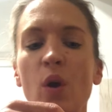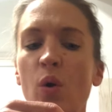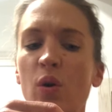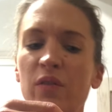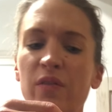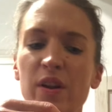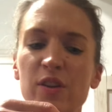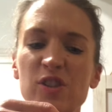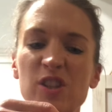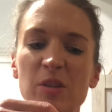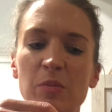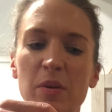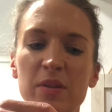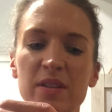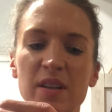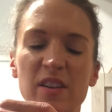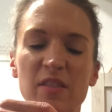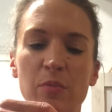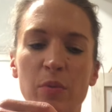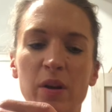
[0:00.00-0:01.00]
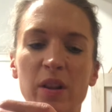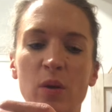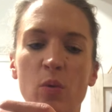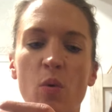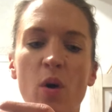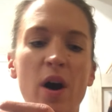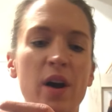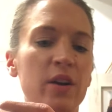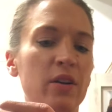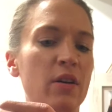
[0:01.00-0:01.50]
or vegetables out of boiling
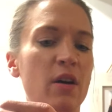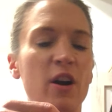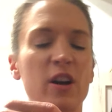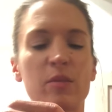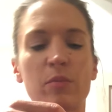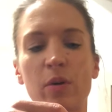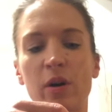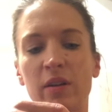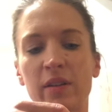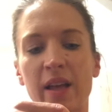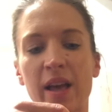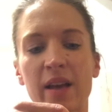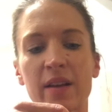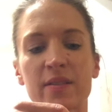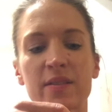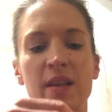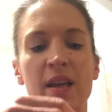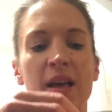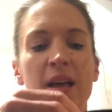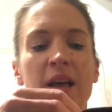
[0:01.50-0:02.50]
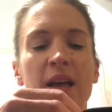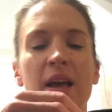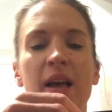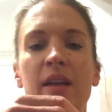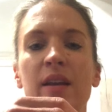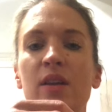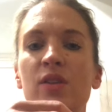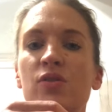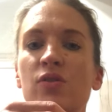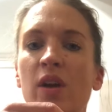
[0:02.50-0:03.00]
water, hard-boiled eggs,
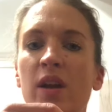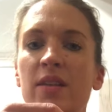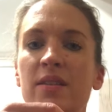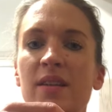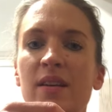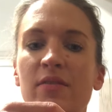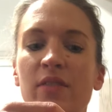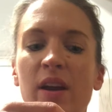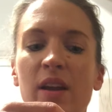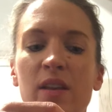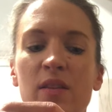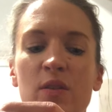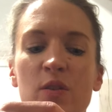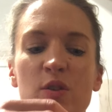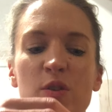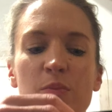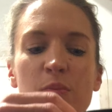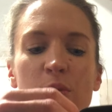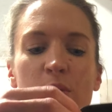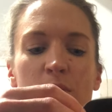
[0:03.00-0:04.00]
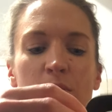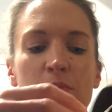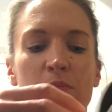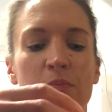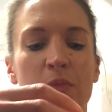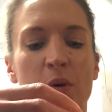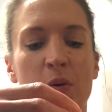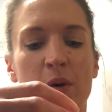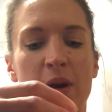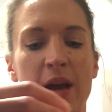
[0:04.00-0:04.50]
and it drains it right in the spoon,
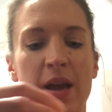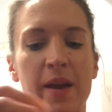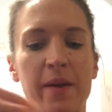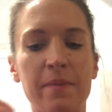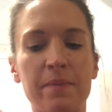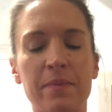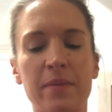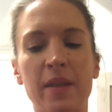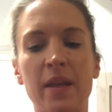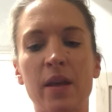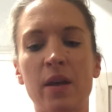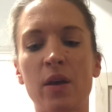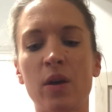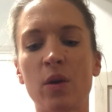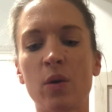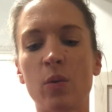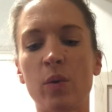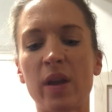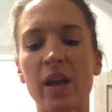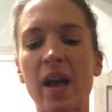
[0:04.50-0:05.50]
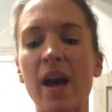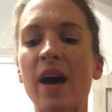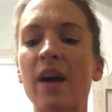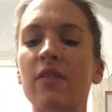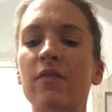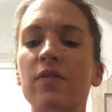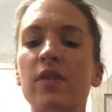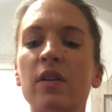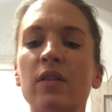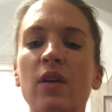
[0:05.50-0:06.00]
okay? We
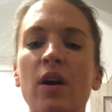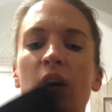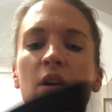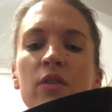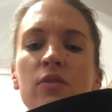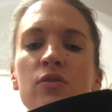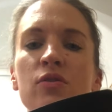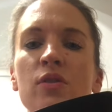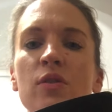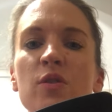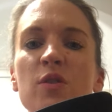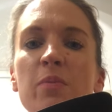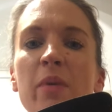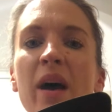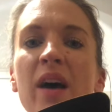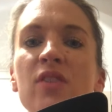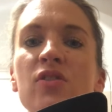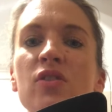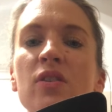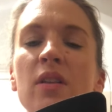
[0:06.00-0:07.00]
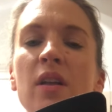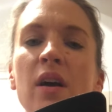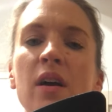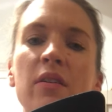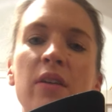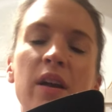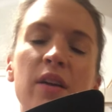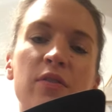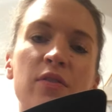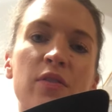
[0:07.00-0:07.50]
have the large spatula,
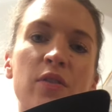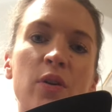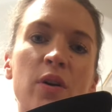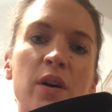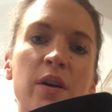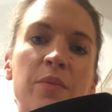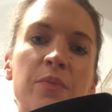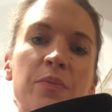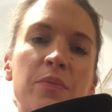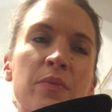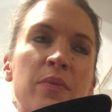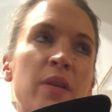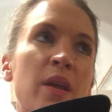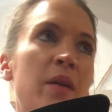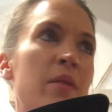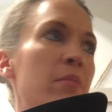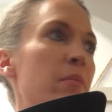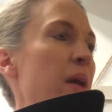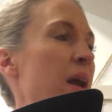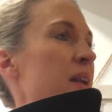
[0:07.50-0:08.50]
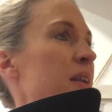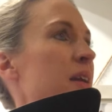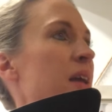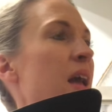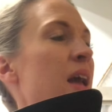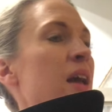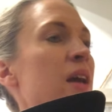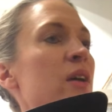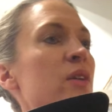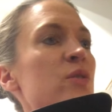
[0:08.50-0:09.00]
great for
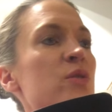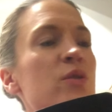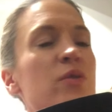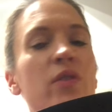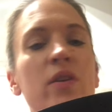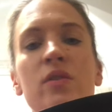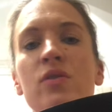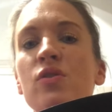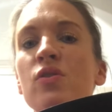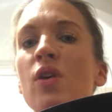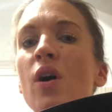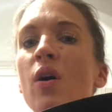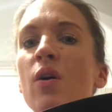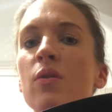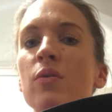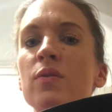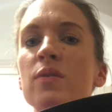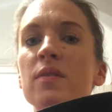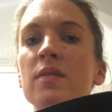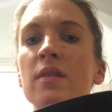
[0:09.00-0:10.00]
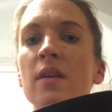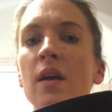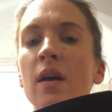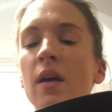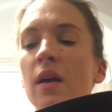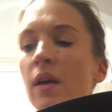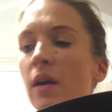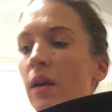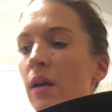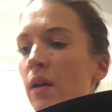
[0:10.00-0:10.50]
pancakes, French toast,
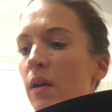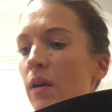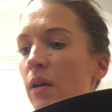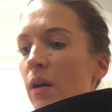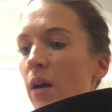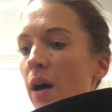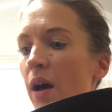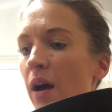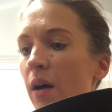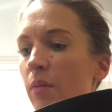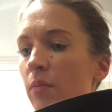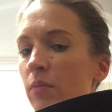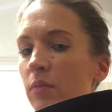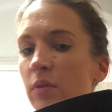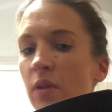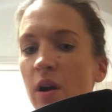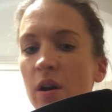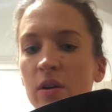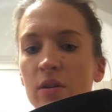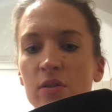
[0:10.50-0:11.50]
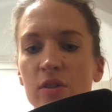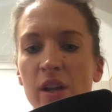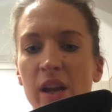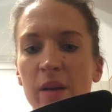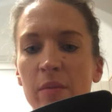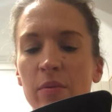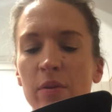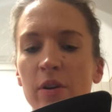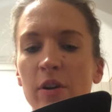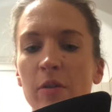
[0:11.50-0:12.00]
um, large
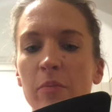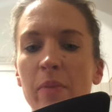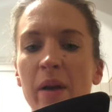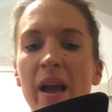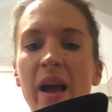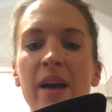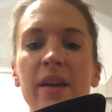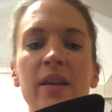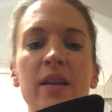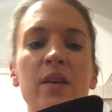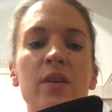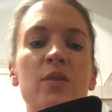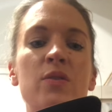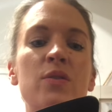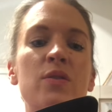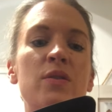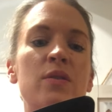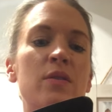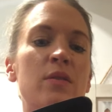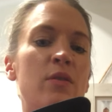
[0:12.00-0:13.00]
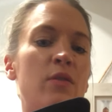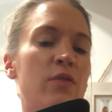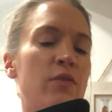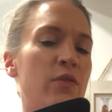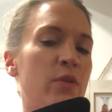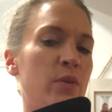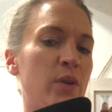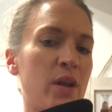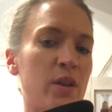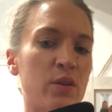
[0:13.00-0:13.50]
hamburger patties,
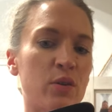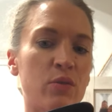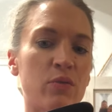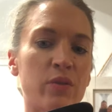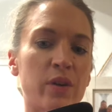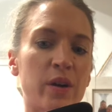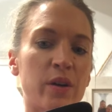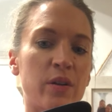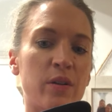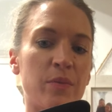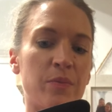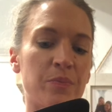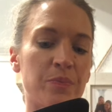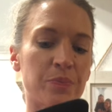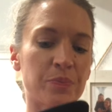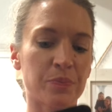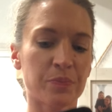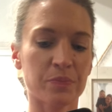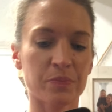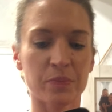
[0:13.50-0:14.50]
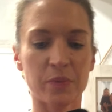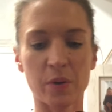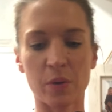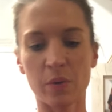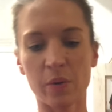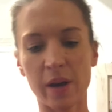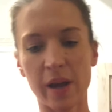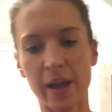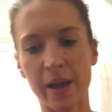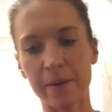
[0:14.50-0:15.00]
food on the grill,
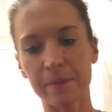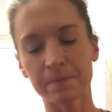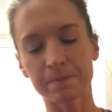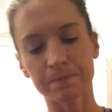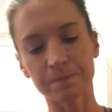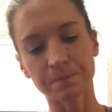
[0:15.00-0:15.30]
okay?